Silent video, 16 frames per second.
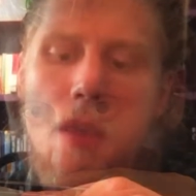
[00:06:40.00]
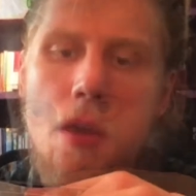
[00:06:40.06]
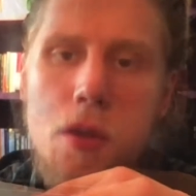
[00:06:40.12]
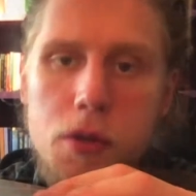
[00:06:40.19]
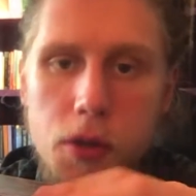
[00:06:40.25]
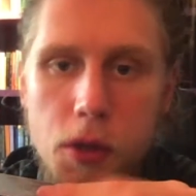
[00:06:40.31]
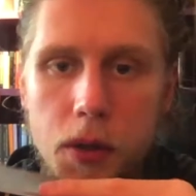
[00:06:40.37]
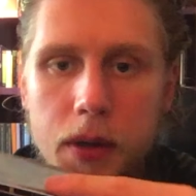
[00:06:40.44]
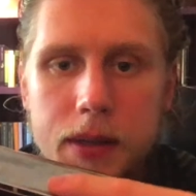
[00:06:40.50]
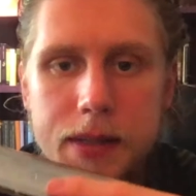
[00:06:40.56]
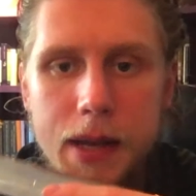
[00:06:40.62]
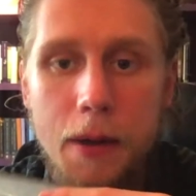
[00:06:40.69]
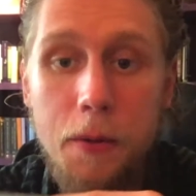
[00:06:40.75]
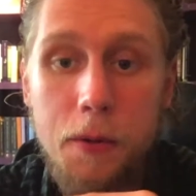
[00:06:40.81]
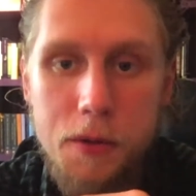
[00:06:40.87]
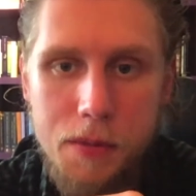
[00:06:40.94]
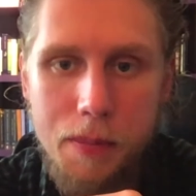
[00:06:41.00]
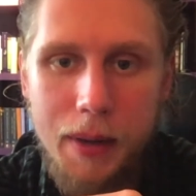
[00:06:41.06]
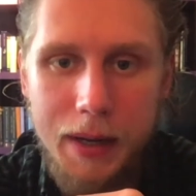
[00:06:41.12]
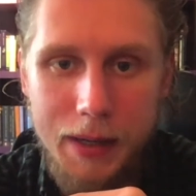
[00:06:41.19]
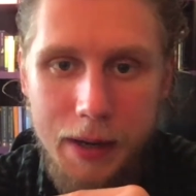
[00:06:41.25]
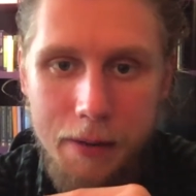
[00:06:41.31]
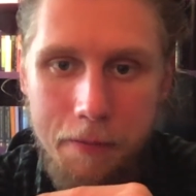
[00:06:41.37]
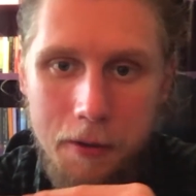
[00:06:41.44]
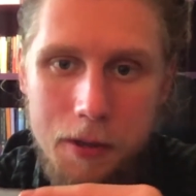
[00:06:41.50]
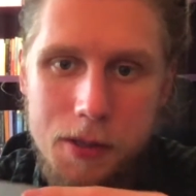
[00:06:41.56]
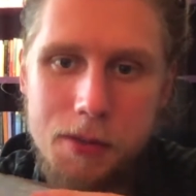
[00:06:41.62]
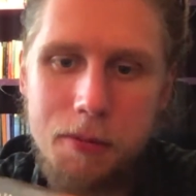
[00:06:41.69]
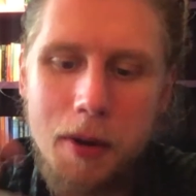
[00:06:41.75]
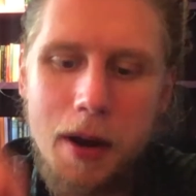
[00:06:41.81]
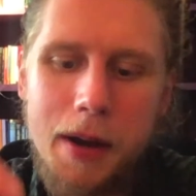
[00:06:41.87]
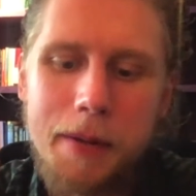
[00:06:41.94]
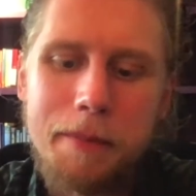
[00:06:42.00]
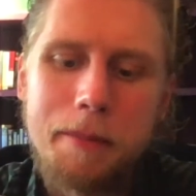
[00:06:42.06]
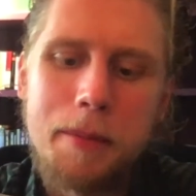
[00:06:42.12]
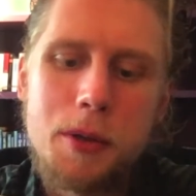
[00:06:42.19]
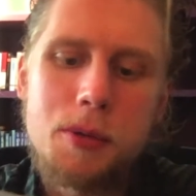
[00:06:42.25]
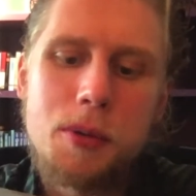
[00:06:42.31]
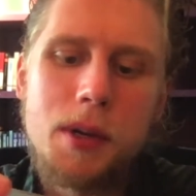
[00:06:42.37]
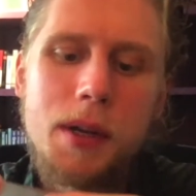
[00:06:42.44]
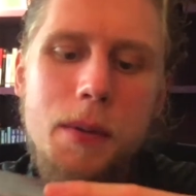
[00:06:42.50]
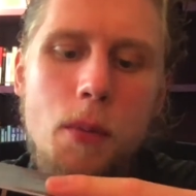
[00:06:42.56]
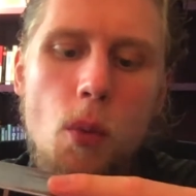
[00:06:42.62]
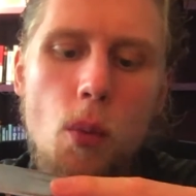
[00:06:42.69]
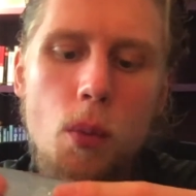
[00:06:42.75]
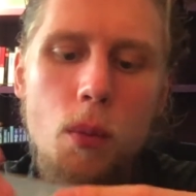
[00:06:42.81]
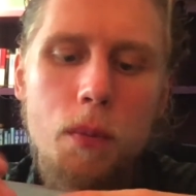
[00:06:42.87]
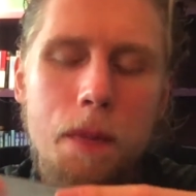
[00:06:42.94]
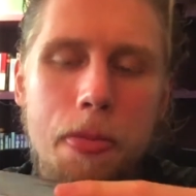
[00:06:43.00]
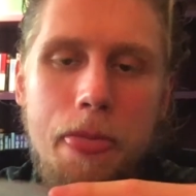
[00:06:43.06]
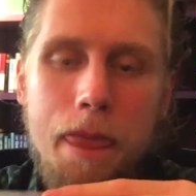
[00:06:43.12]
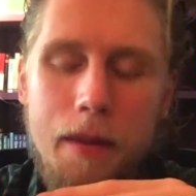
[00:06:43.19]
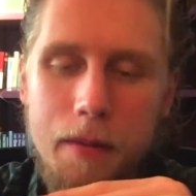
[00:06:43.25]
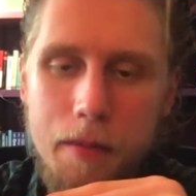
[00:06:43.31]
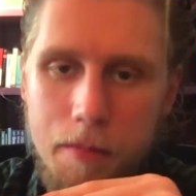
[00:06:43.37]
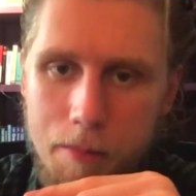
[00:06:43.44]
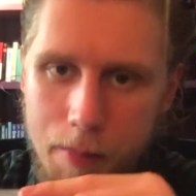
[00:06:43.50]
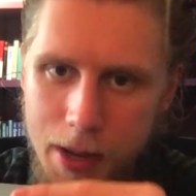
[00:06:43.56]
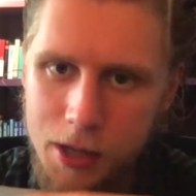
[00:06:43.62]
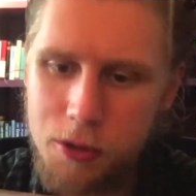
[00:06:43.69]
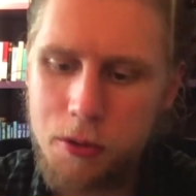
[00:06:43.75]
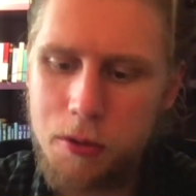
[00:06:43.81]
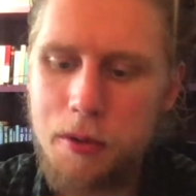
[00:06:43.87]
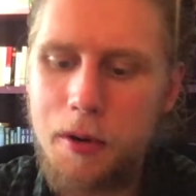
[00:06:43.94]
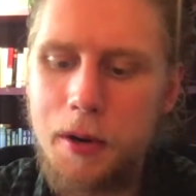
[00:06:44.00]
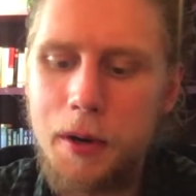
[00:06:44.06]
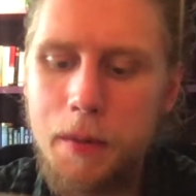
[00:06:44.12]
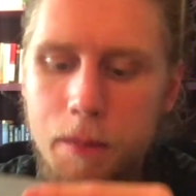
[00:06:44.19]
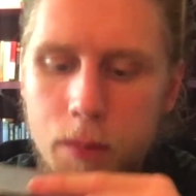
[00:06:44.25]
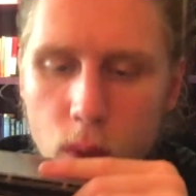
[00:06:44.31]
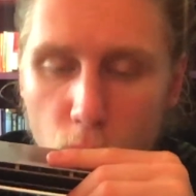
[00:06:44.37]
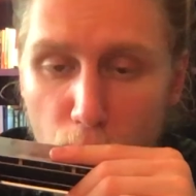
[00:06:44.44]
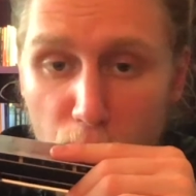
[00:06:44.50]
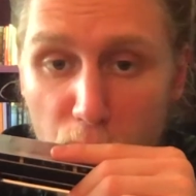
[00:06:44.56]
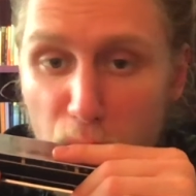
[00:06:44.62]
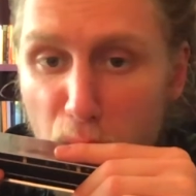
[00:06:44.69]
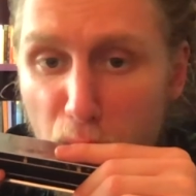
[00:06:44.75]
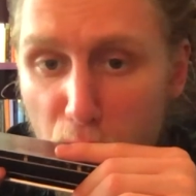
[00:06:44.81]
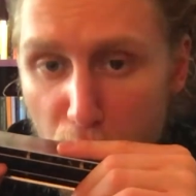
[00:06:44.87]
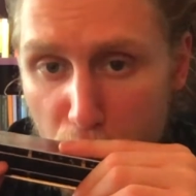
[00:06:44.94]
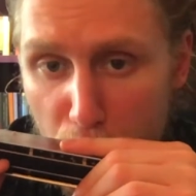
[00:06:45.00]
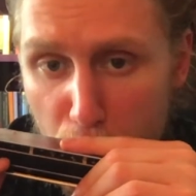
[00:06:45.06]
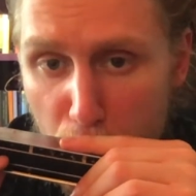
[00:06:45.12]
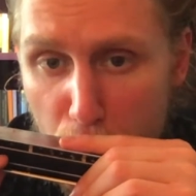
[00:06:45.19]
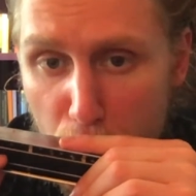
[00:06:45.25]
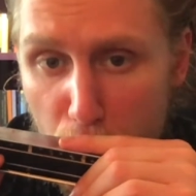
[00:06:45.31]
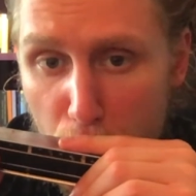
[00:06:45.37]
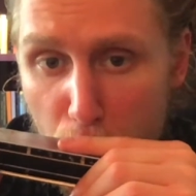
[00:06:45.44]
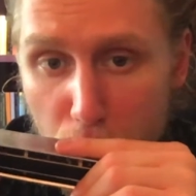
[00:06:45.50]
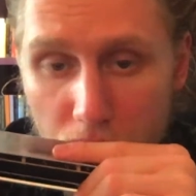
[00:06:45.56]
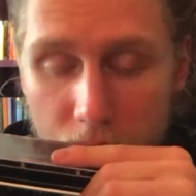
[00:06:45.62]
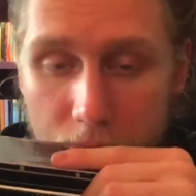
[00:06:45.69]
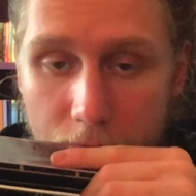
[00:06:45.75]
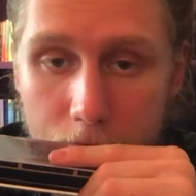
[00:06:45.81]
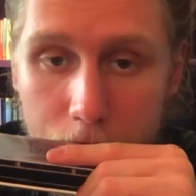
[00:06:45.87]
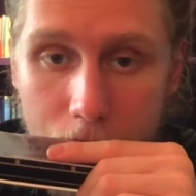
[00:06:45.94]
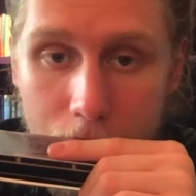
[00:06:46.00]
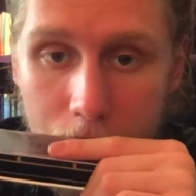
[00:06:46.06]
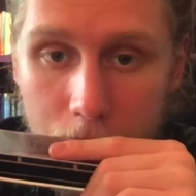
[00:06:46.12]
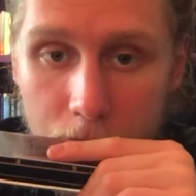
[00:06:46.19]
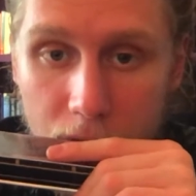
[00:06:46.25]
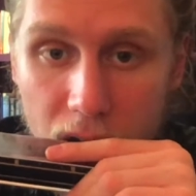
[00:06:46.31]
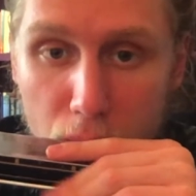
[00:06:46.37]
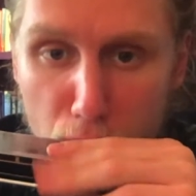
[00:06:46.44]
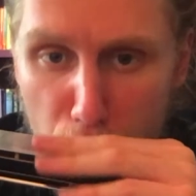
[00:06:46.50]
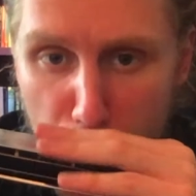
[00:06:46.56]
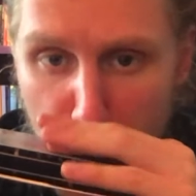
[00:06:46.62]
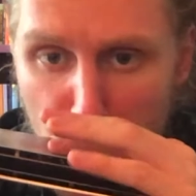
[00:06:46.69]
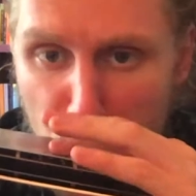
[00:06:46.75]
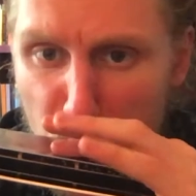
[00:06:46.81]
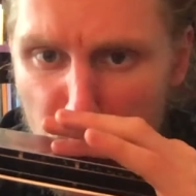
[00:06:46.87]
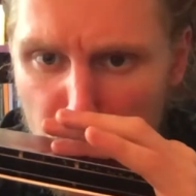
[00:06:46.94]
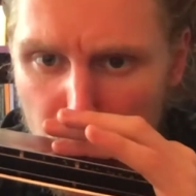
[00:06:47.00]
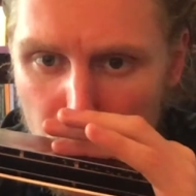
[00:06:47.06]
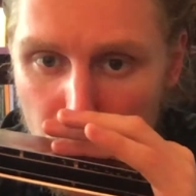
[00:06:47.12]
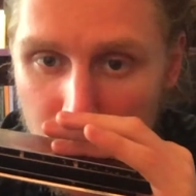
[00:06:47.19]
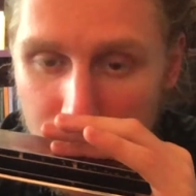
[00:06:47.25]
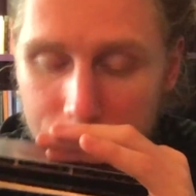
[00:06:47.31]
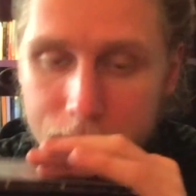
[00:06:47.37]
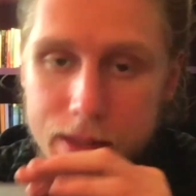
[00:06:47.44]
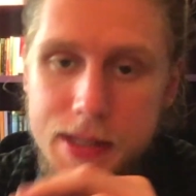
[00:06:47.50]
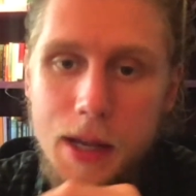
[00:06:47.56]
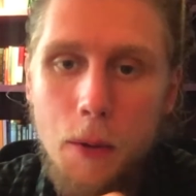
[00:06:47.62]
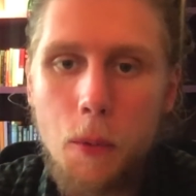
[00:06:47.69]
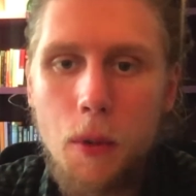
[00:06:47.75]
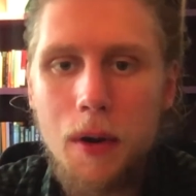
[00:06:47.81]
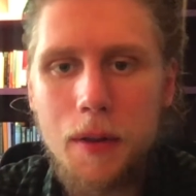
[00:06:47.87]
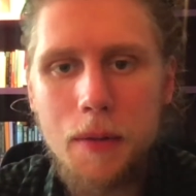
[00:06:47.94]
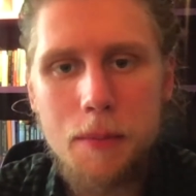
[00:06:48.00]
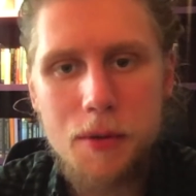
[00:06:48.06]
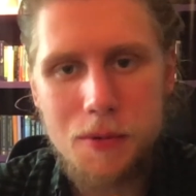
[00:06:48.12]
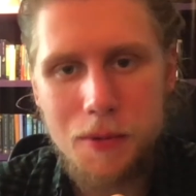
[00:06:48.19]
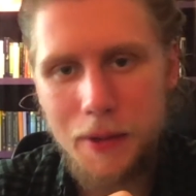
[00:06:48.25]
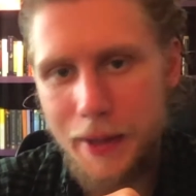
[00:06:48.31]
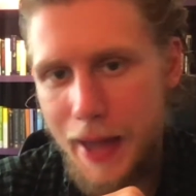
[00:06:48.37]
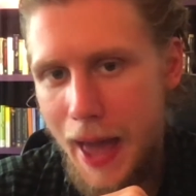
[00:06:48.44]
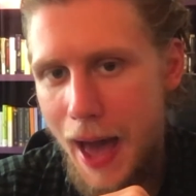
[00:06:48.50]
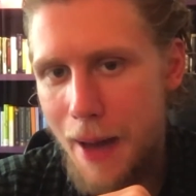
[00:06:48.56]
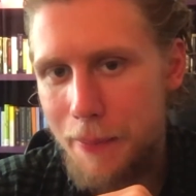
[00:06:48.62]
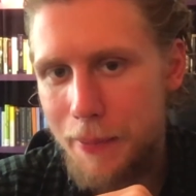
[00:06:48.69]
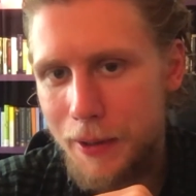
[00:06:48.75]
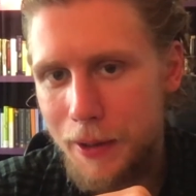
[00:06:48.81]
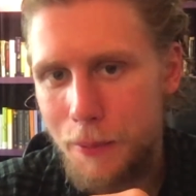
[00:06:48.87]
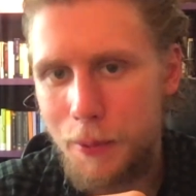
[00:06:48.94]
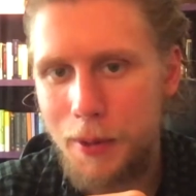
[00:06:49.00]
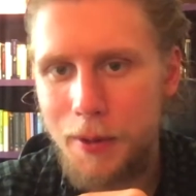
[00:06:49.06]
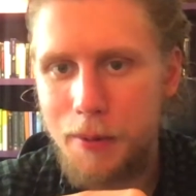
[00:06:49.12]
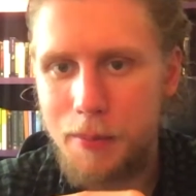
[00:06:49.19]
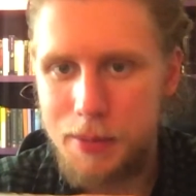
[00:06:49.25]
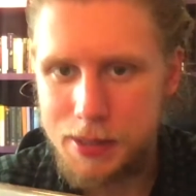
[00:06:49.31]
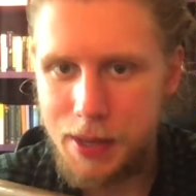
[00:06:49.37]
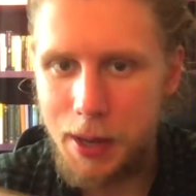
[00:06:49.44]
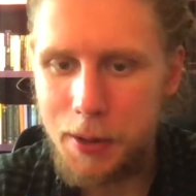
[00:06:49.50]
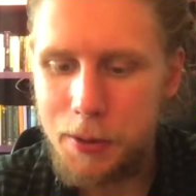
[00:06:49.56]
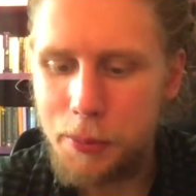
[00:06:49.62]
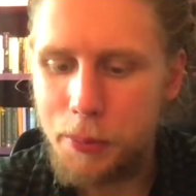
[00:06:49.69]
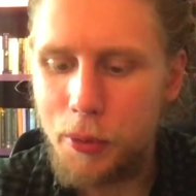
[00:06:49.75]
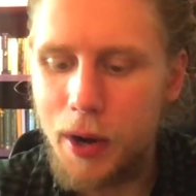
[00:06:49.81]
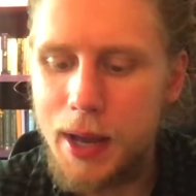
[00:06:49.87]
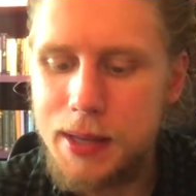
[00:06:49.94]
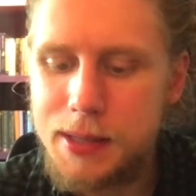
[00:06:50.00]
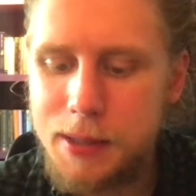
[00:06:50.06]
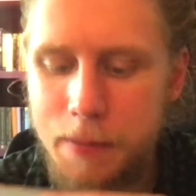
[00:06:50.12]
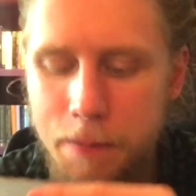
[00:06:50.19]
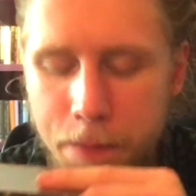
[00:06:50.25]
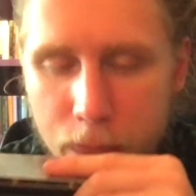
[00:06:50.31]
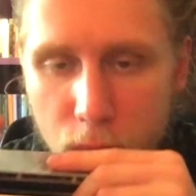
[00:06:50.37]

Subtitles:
So you can tell there's a big difference, right, between major third and minor third. It's like one of them is really happy and one of them is kind of depressed.